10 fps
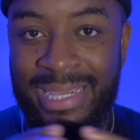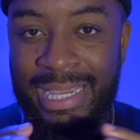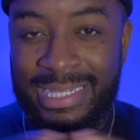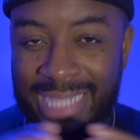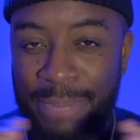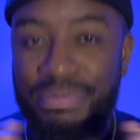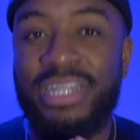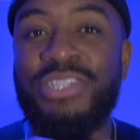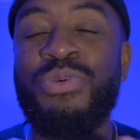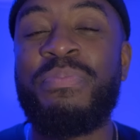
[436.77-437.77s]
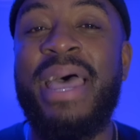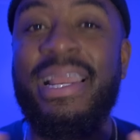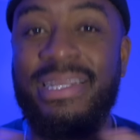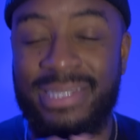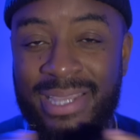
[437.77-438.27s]
It's like putting two
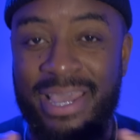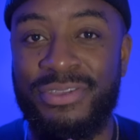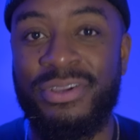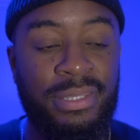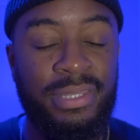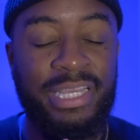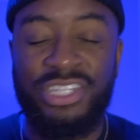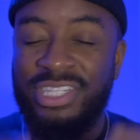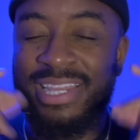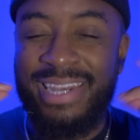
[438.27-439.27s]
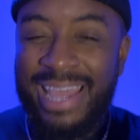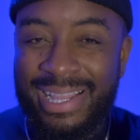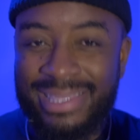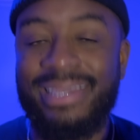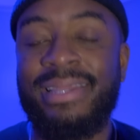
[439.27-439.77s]
magnets together. They just
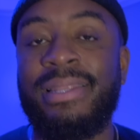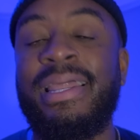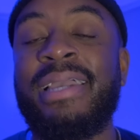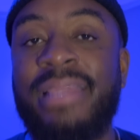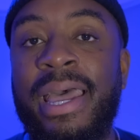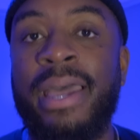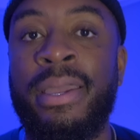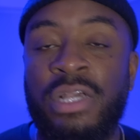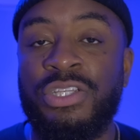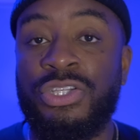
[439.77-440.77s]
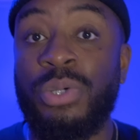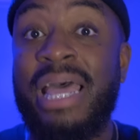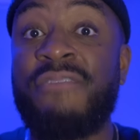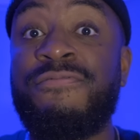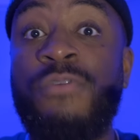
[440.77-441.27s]
connect like that. So
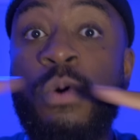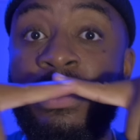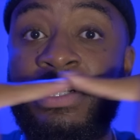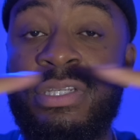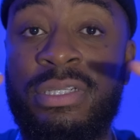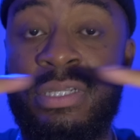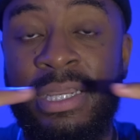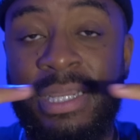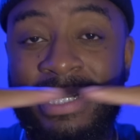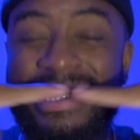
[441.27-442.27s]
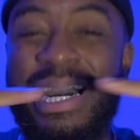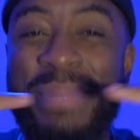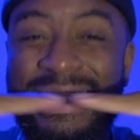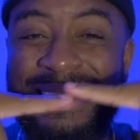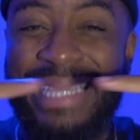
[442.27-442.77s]
that force is
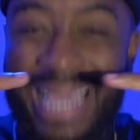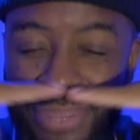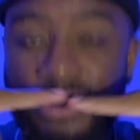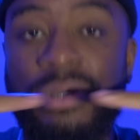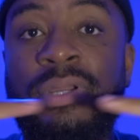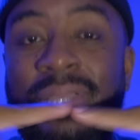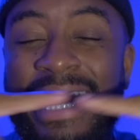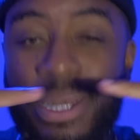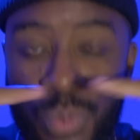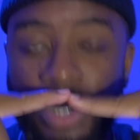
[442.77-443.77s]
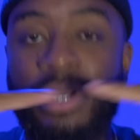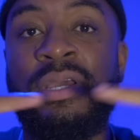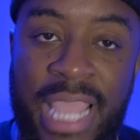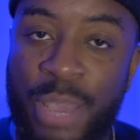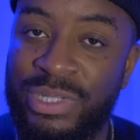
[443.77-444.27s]
coming together inward.
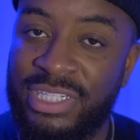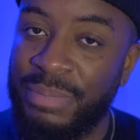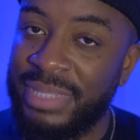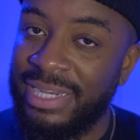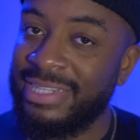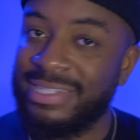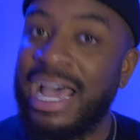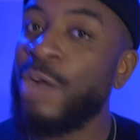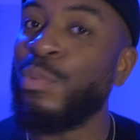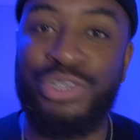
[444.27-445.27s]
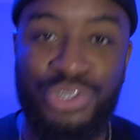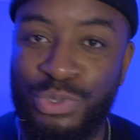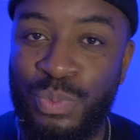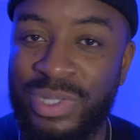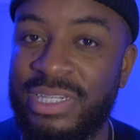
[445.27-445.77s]
And when something does not want
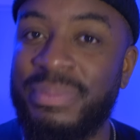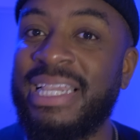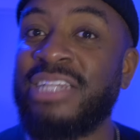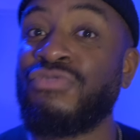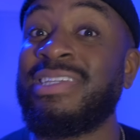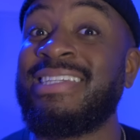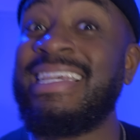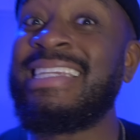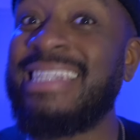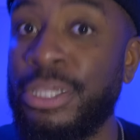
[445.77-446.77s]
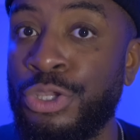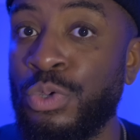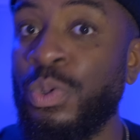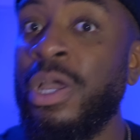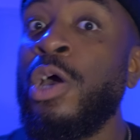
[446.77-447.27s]
you, when something is resisting
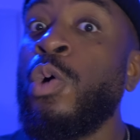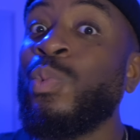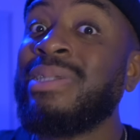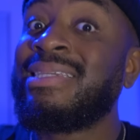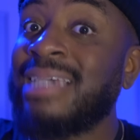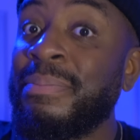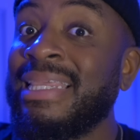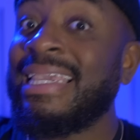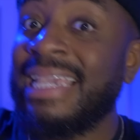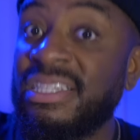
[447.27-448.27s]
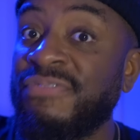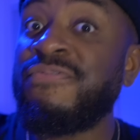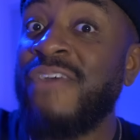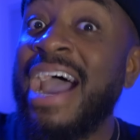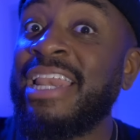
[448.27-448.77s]
you, when something is
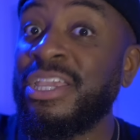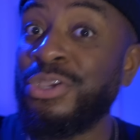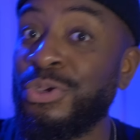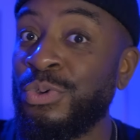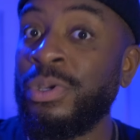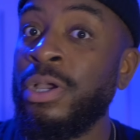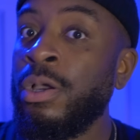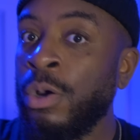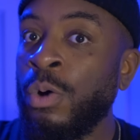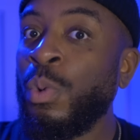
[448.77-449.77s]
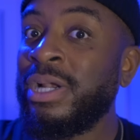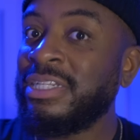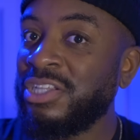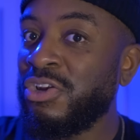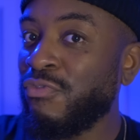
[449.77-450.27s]
fighting you, what
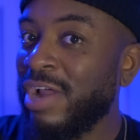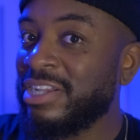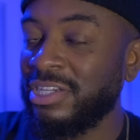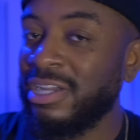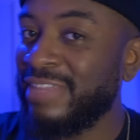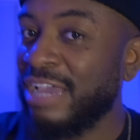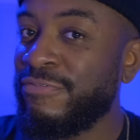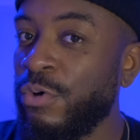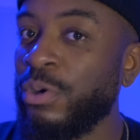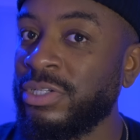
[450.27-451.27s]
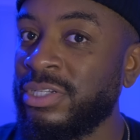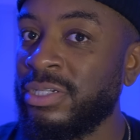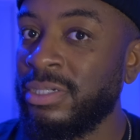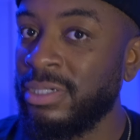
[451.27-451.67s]
is the direction of that force?